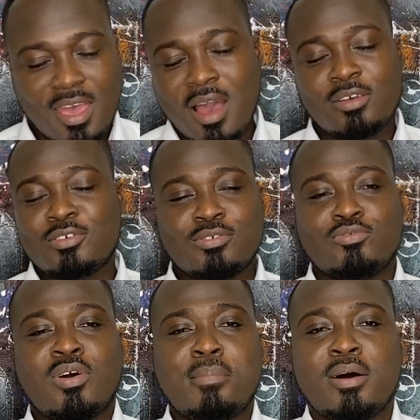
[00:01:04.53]
Yeah, you should
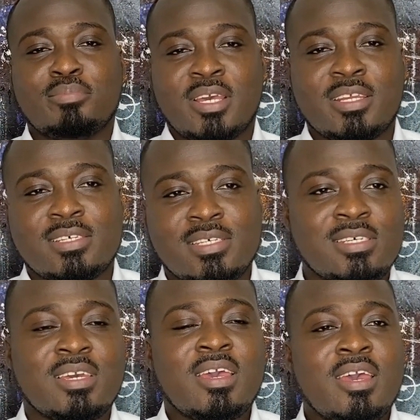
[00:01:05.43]
know about PNDC.
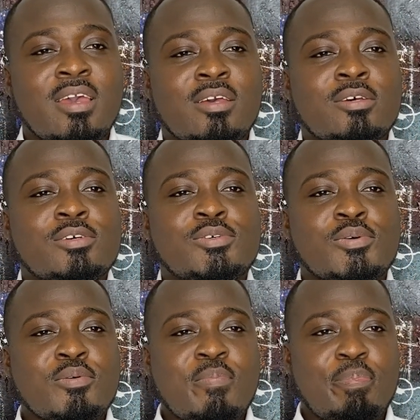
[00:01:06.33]

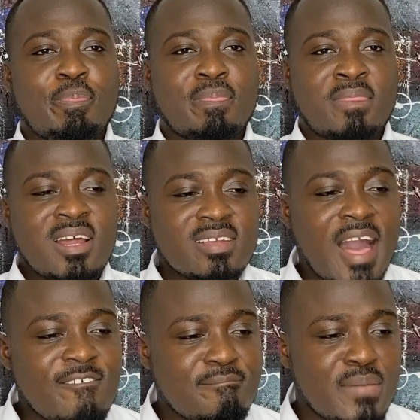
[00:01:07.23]
So that
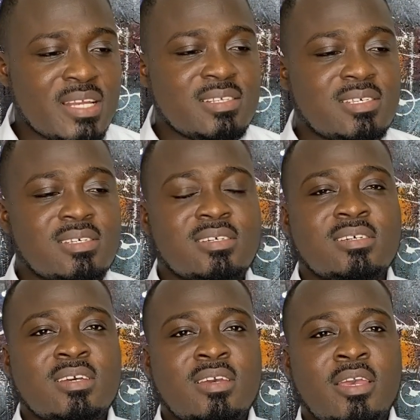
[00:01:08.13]
government,
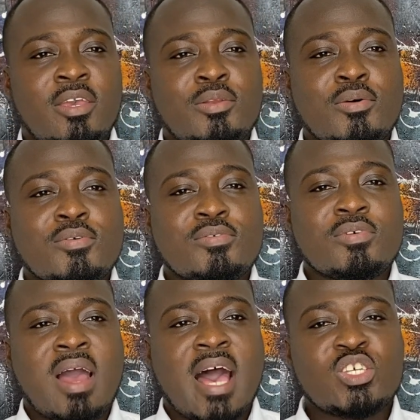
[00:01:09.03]

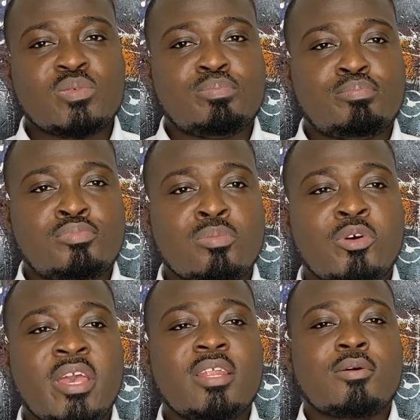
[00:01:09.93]
has to
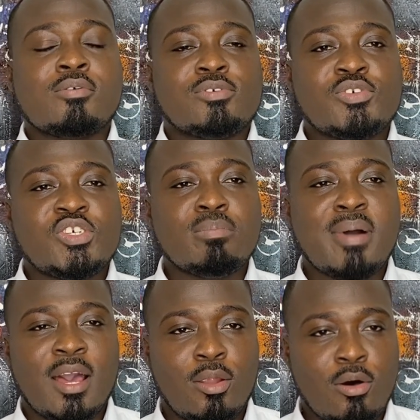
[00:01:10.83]
promulgate the constitution
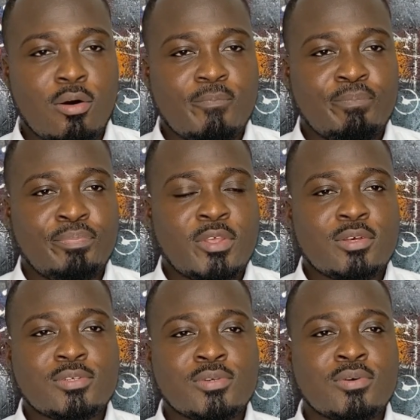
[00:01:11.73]
by a law.
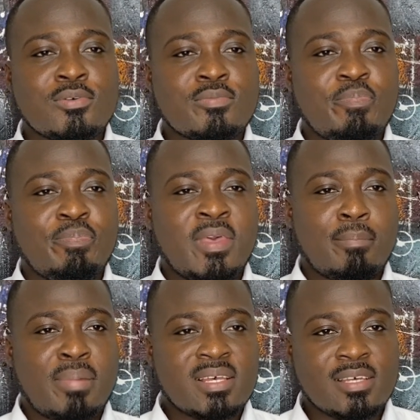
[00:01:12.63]
So they
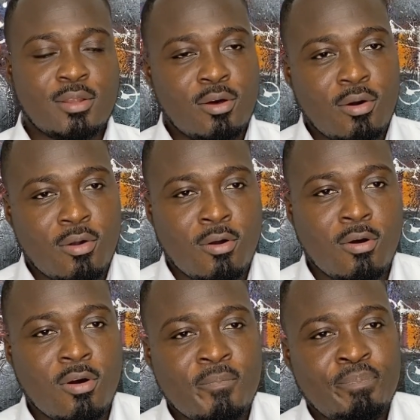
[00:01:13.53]
passed a law
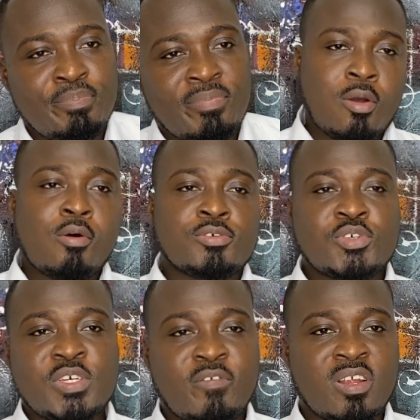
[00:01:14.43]
called the
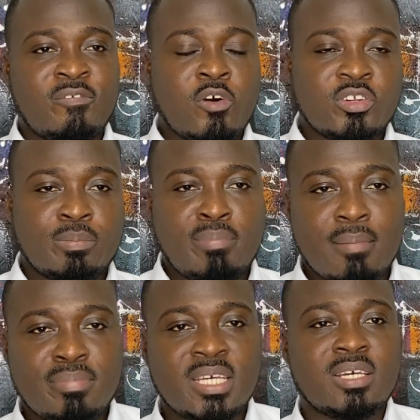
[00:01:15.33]
Constitution for the Fourth
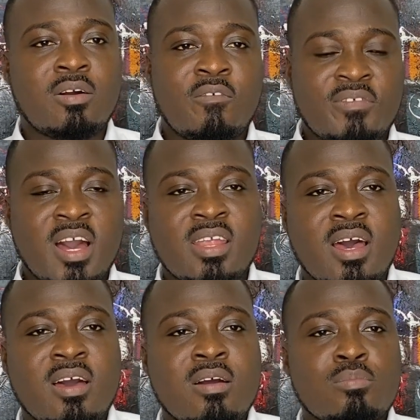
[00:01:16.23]
Republic of
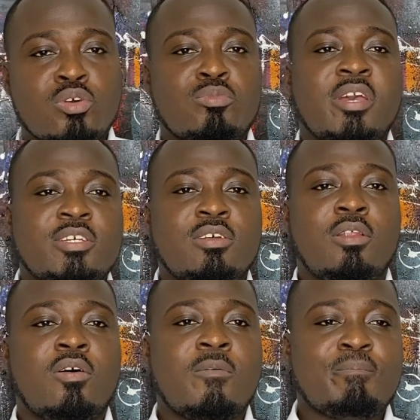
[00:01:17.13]
Ghana Promulgation
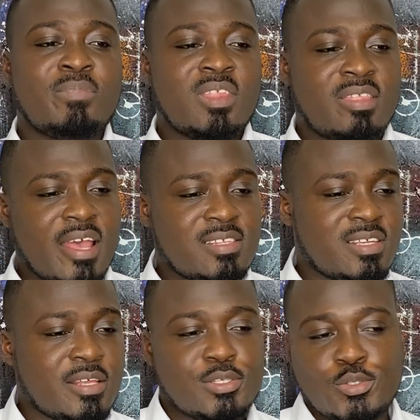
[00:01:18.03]
Law,
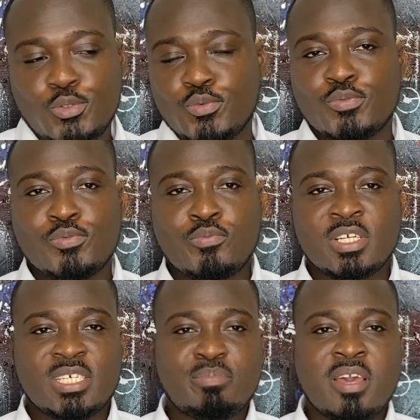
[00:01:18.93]
1992,
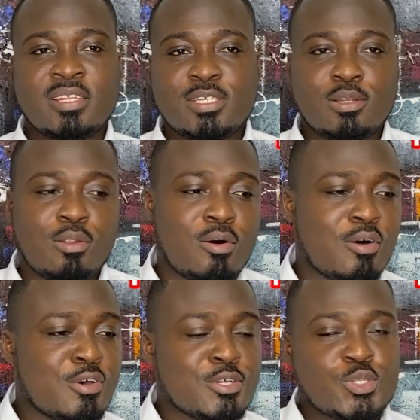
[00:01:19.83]
which is PNDC
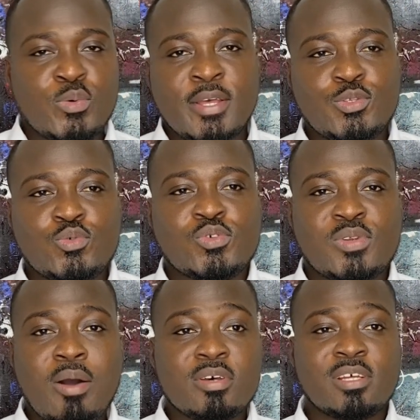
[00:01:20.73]
Law 282. So
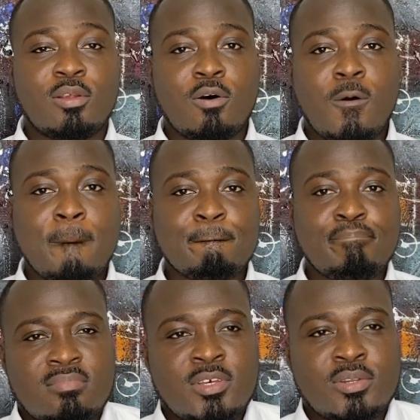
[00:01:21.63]
that was the law,
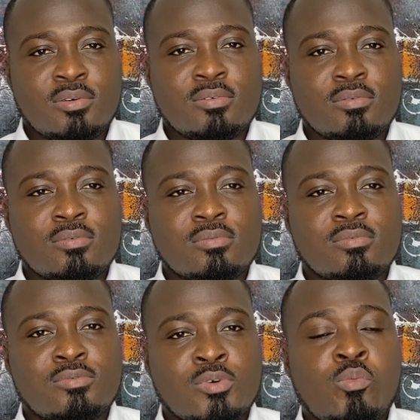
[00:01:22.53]

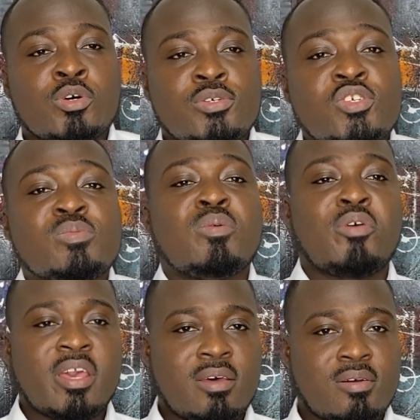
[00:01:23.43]
was used to
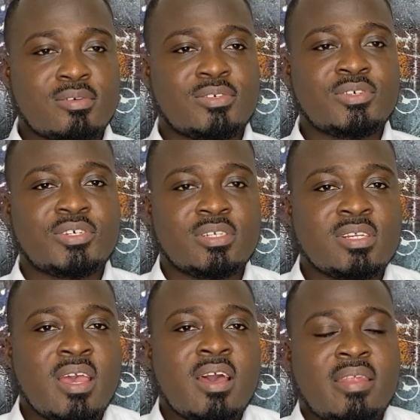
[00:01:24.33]
promulgate the constitution.
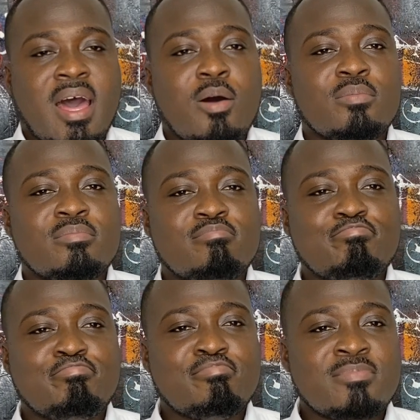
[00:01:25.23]
Now,
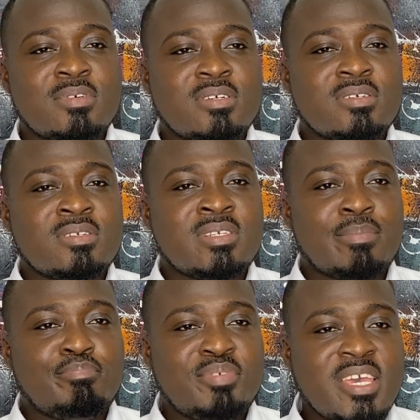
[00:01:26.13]

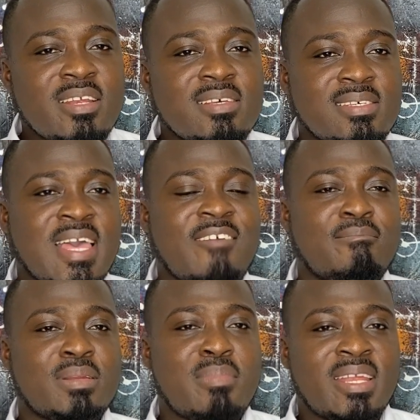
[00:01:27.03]
the PNDC
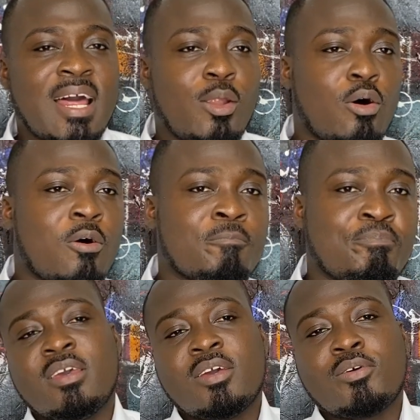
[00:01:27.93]
government, by that law,
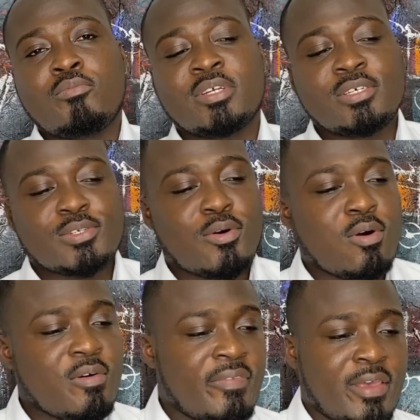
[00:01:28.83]
which is
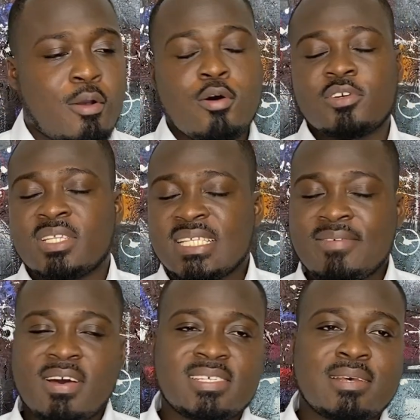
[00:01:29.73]
called the
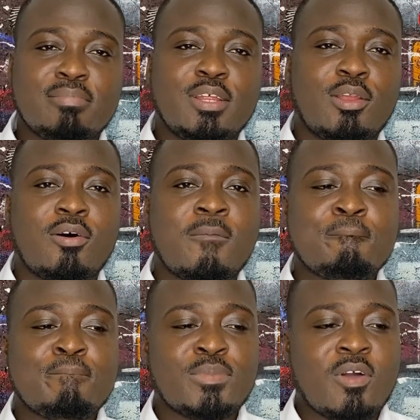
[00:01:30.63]
Consultative Assembly Law
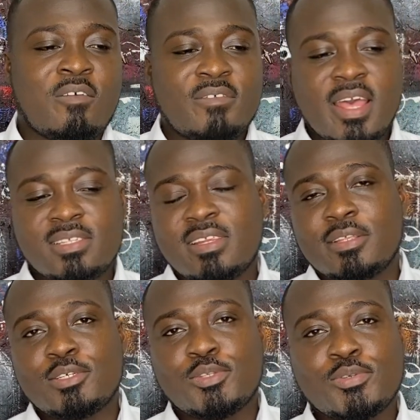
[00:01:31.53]
of
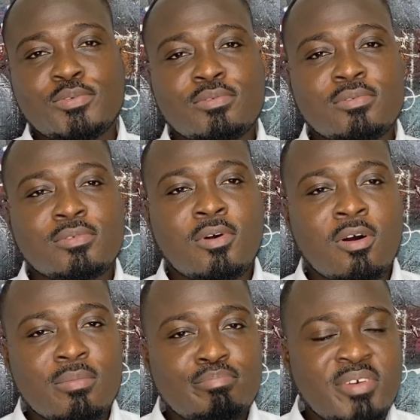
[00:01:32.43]
1982,
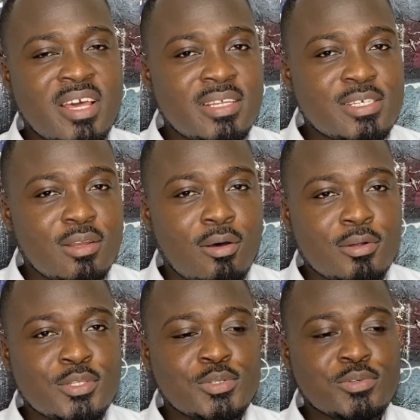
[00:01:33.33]
called PNDC
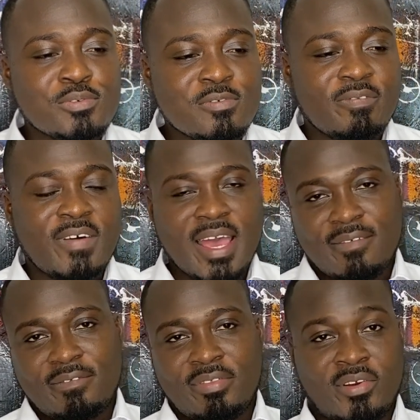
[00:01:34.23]
Law
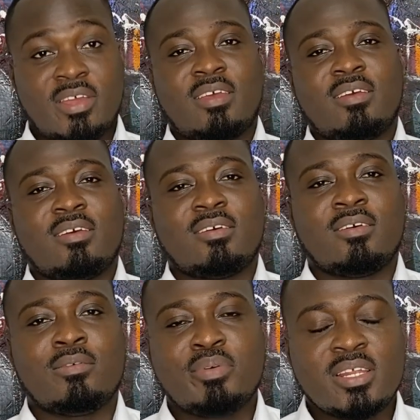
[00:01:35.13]
253.
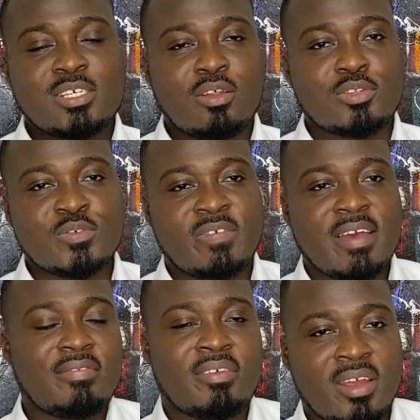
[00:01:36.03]
PNDC Law
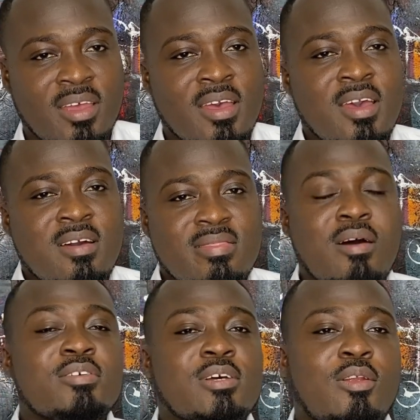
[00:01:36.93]
253.
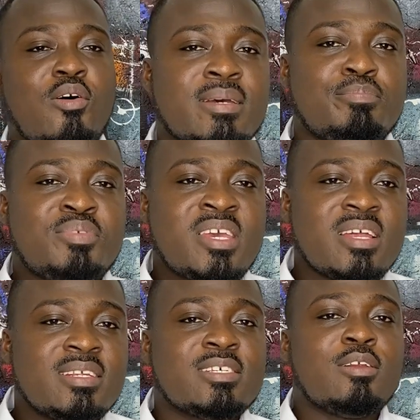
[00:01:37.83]
That was the law that the
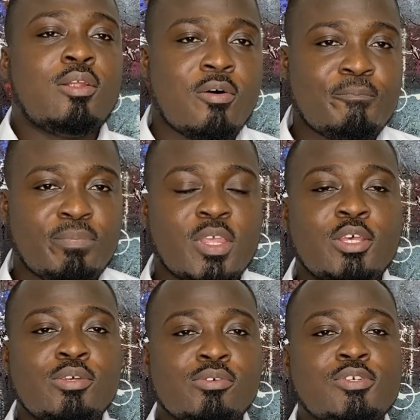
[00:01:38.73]
PNDC law
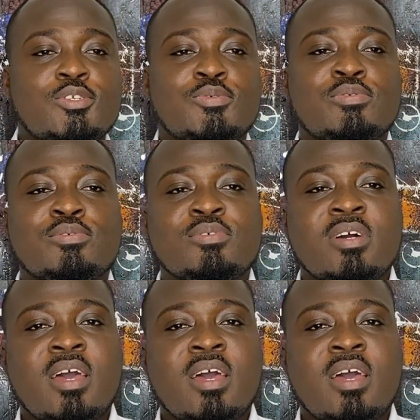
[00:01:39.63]
used to